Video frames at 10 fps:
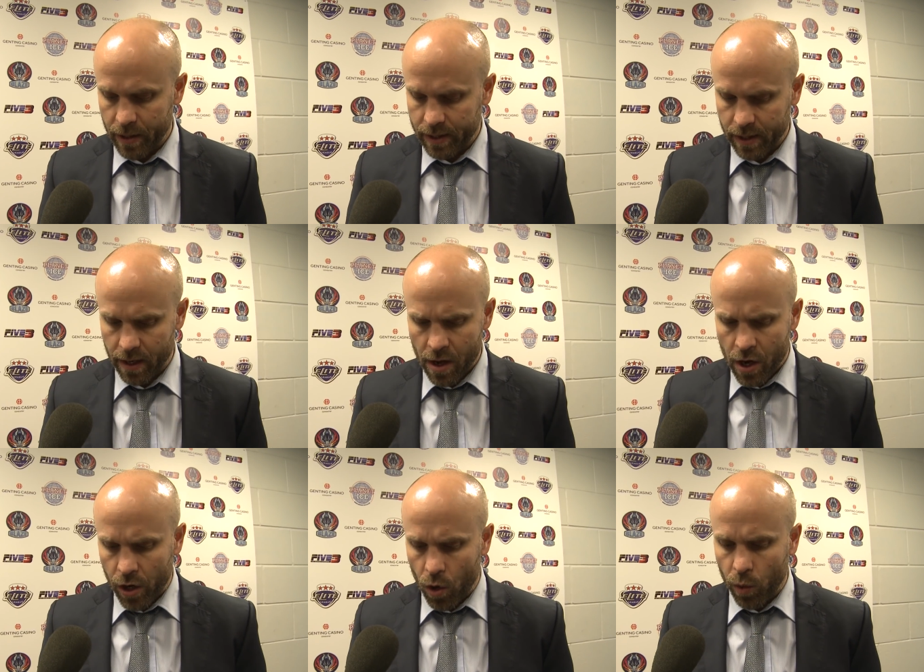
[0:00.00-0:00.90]
But uh,
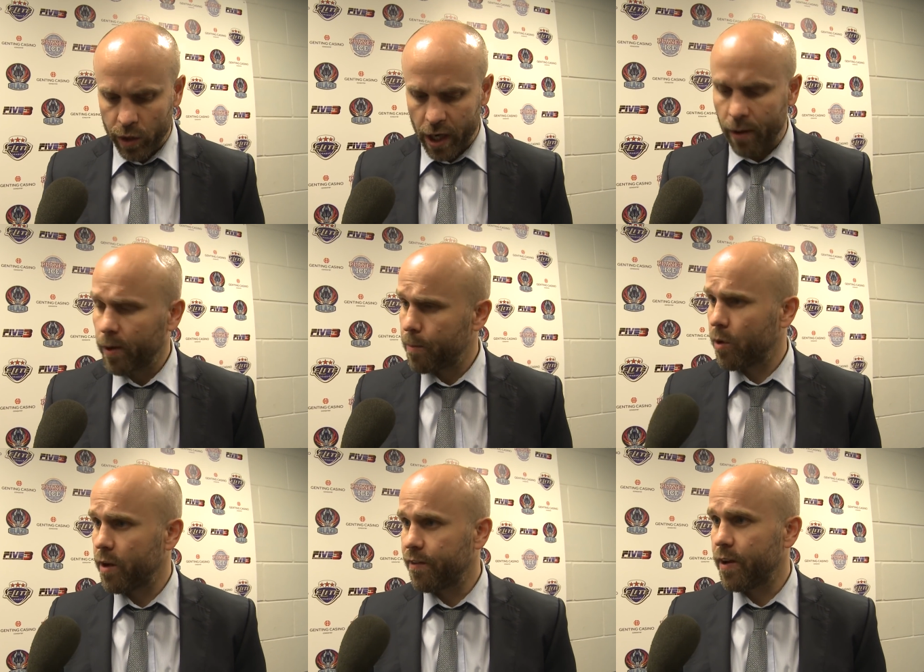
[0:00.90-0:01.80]
you know, we're generally
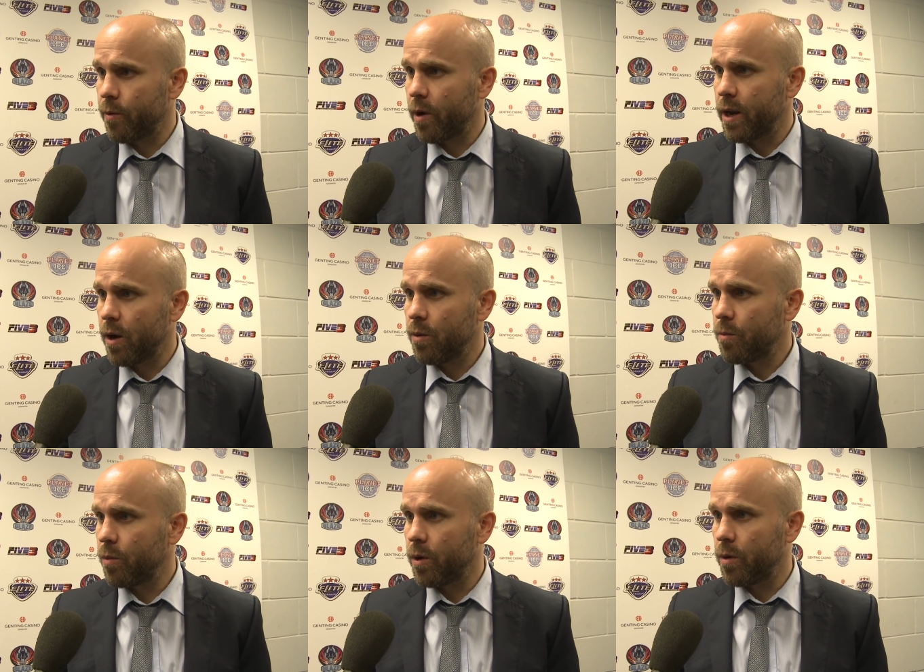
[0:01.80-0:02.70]
pretty fit right now.
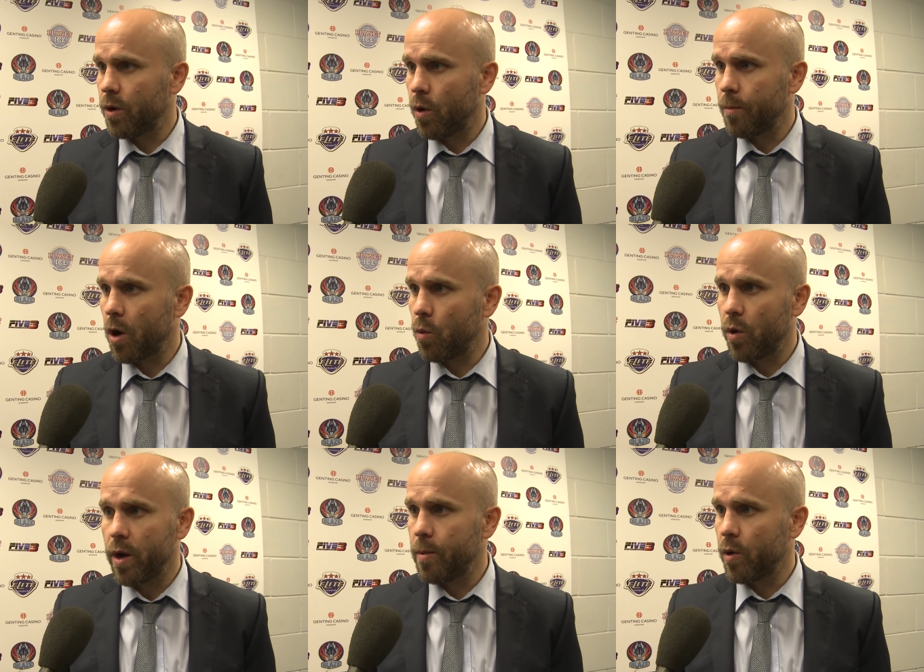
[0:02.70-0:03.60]
We you know, I'm not
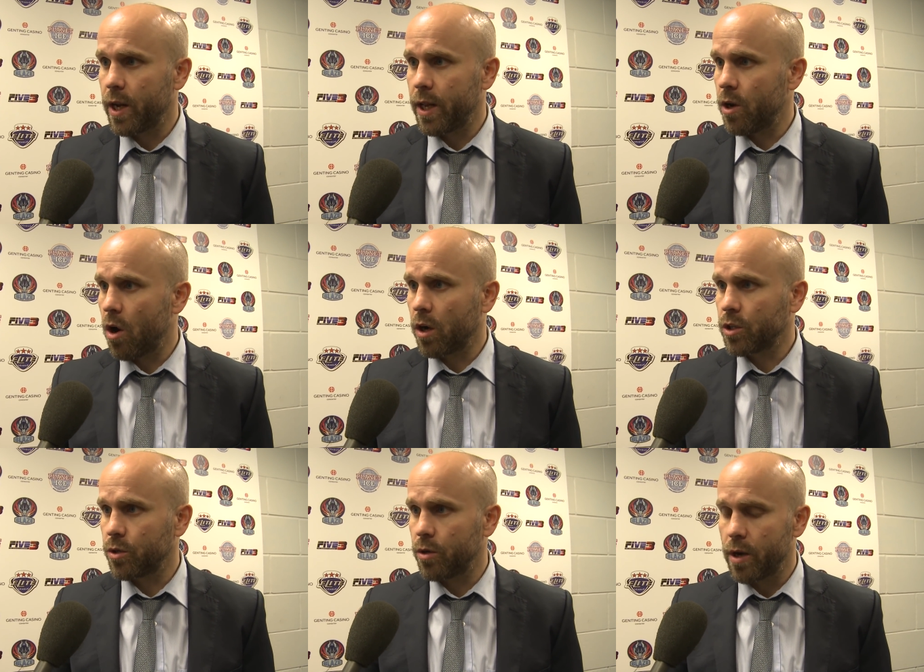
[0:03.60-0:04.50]
worried about any
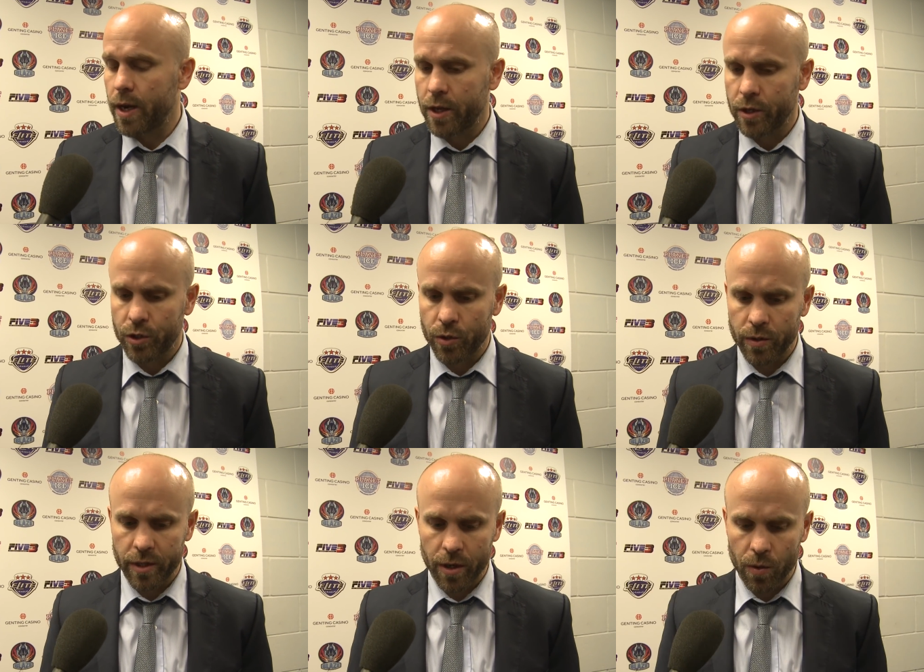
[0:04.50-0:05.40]
knocks or any
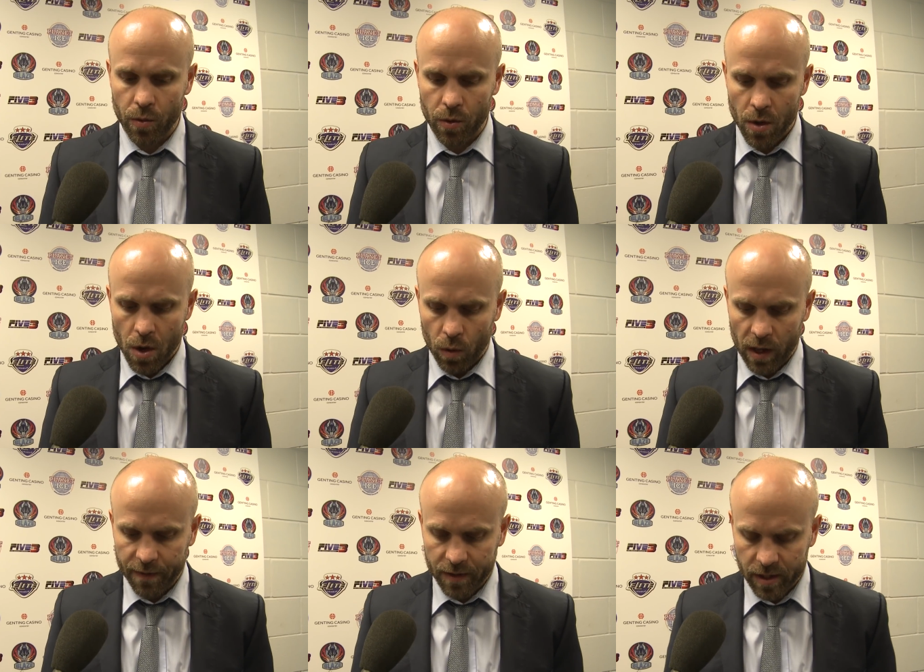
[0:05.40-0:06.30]
concerns here. We'll we'll
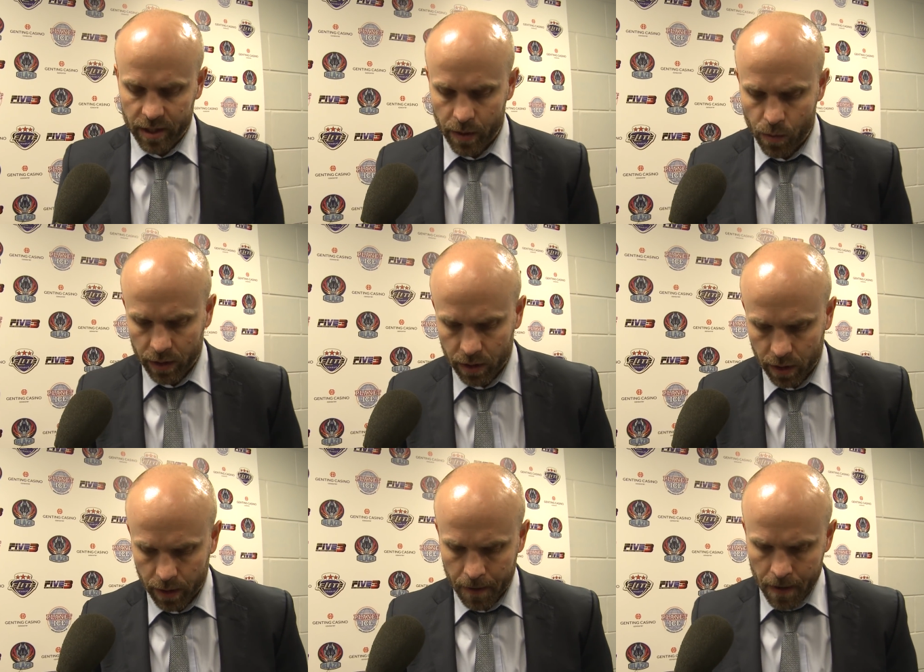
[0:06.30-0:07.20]
have to see what
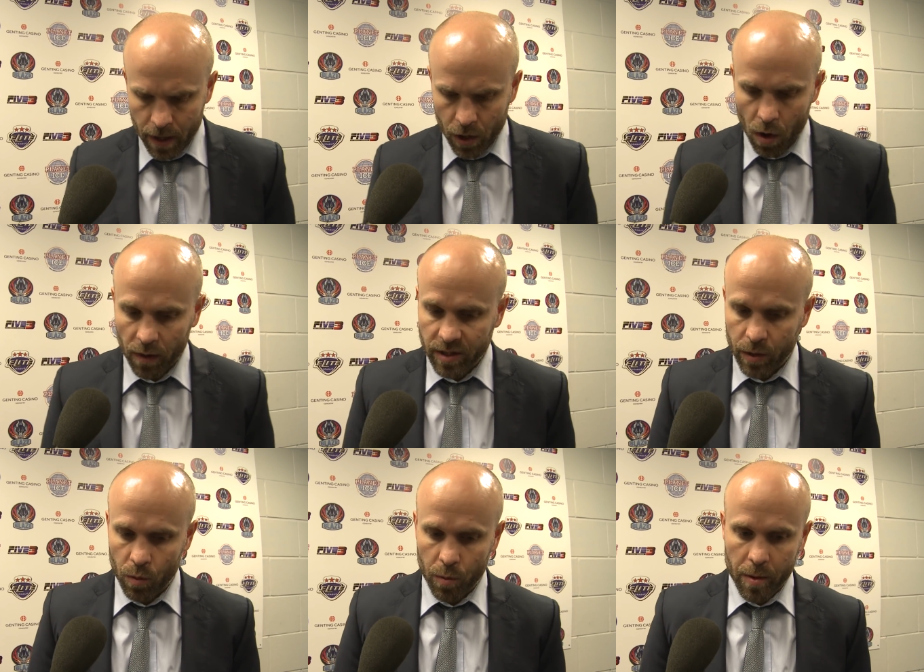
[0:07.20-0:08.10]
the you know. Obviously,
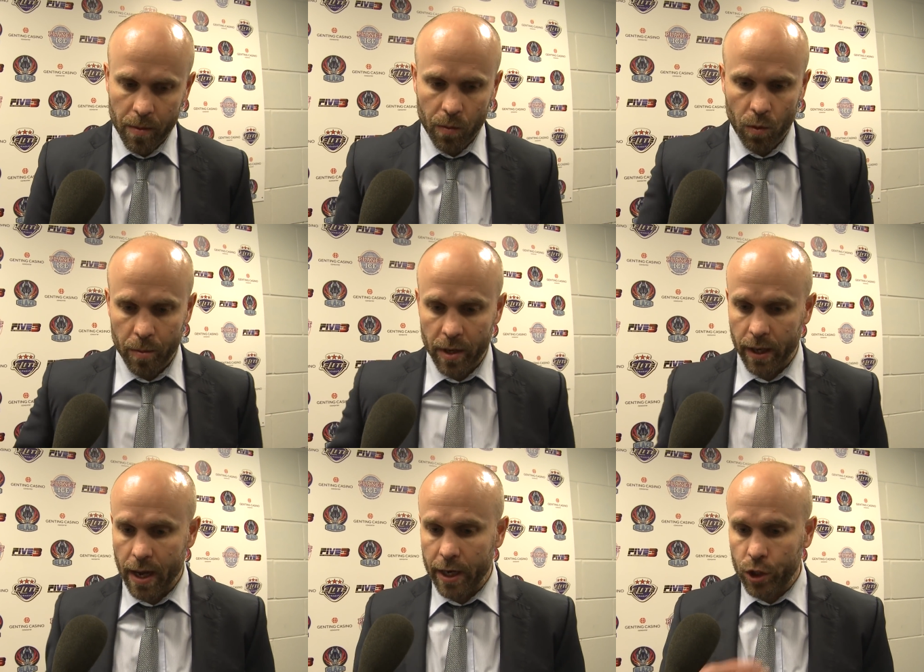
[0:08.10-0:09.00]
we'll be we'll be
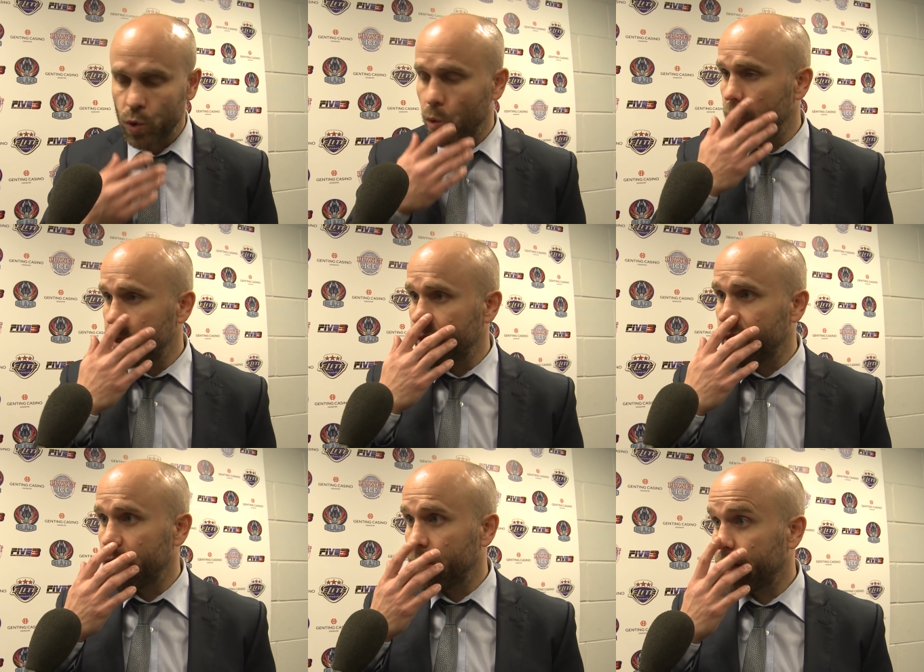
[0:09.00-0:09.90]
a guy short
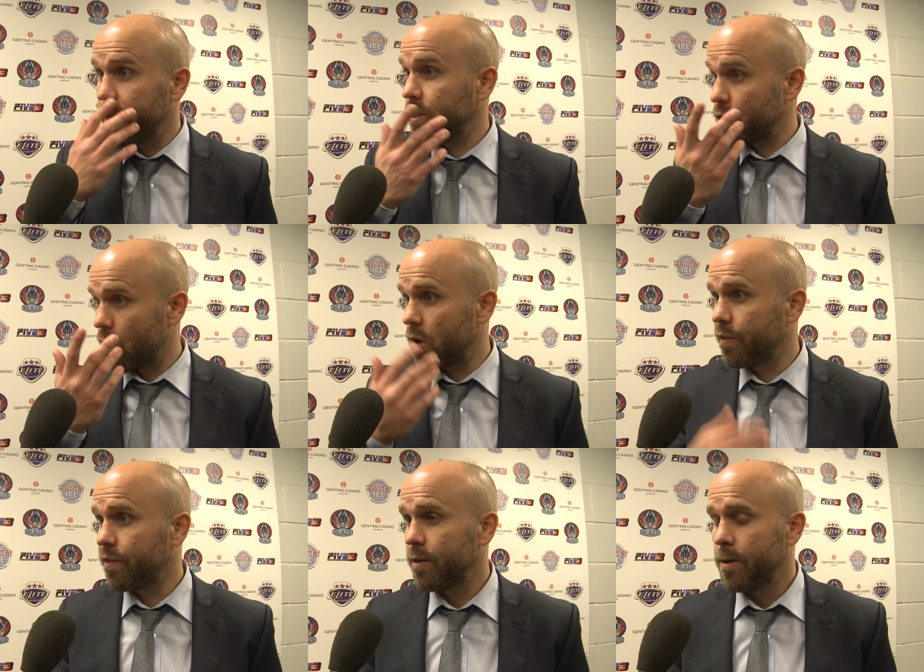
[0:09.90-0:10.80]
uh, against
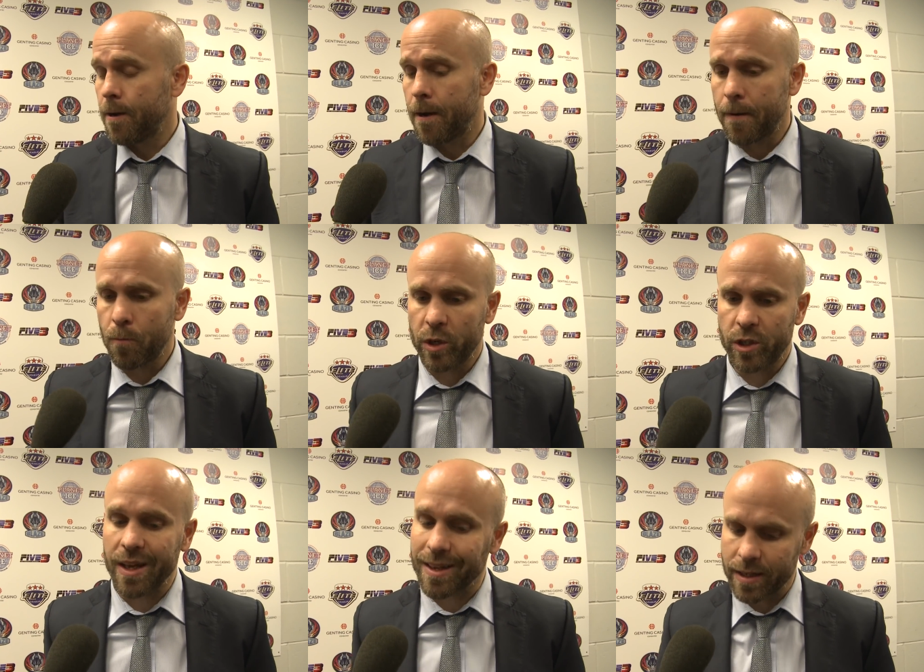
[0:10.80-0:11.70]
Cardiff, um,
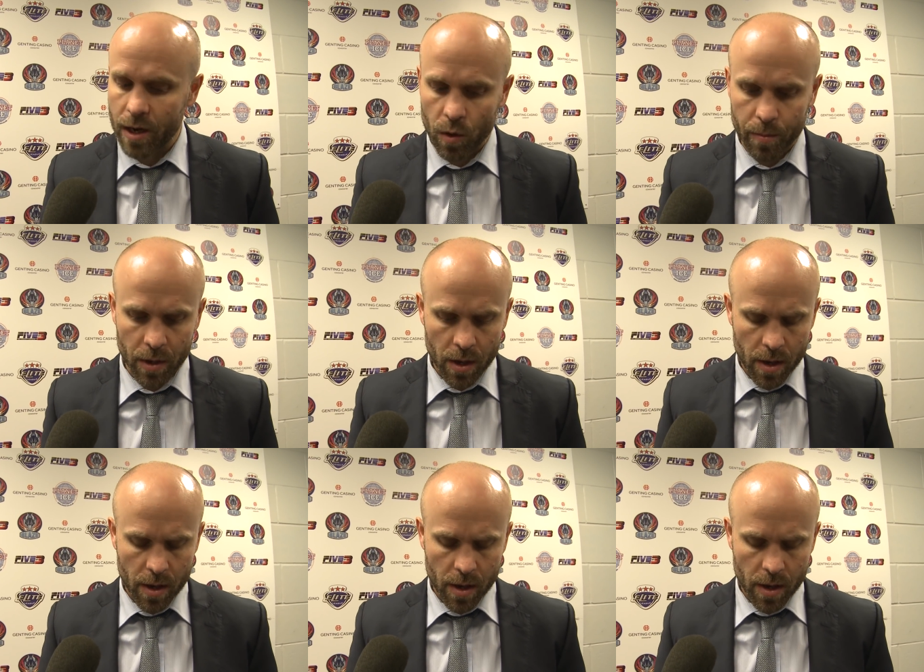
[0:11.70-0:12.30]
which doesn't help.